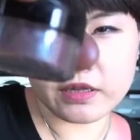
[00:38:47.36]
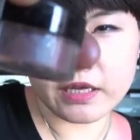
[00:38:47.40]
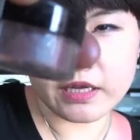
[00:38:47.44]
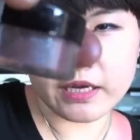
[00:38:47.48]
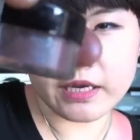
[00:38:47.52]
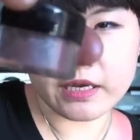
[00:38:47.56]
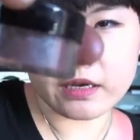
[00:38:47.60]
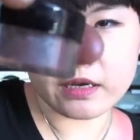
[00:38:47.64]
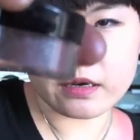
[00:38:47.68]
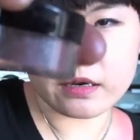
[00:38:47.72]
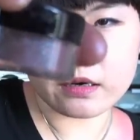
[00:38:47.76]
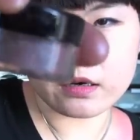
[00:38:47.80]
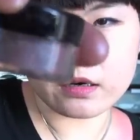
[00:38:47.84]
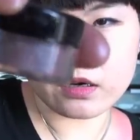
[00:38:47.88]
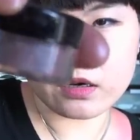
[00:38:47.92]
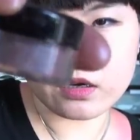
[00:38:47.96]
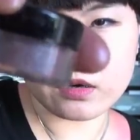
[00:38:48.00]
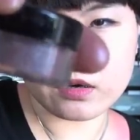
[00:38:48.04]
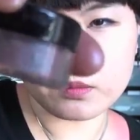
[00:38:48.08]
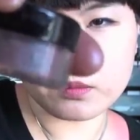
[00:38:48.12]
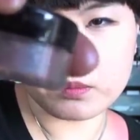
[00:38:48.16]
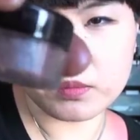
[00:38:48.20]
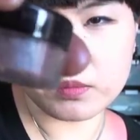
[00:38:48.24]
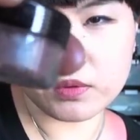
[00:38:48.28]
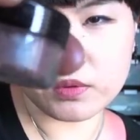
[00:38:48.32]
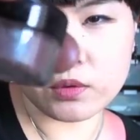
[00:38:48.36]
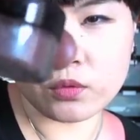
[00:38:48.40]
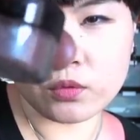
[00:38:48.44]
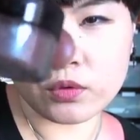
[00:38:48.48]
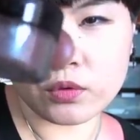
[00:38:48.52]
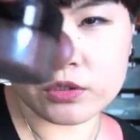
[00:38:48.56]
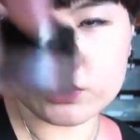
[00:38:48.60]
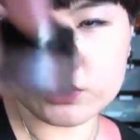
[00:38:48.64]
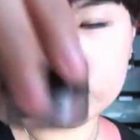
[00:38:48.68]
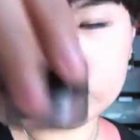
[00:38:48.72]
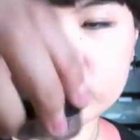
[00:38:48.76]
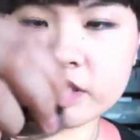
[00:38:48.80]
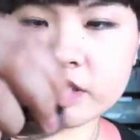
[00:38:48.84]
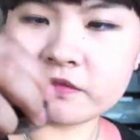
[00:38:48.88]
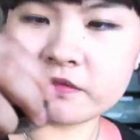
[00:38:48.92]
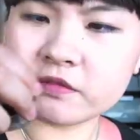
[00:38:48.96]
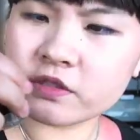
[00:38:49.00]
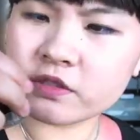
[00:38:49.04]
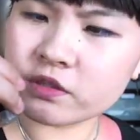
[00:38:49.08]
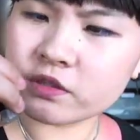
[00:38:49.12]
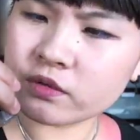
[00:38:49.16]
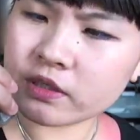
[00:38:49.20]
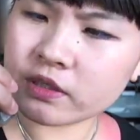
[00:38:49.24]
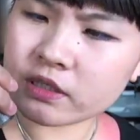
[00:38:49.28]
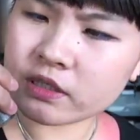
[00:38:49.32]
like bluish shift
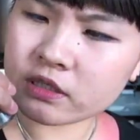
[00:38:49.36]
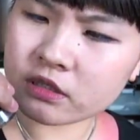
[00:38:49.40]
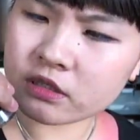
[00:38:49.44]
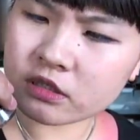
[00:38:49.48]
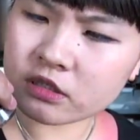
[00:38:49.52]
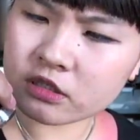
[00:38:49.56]
to it.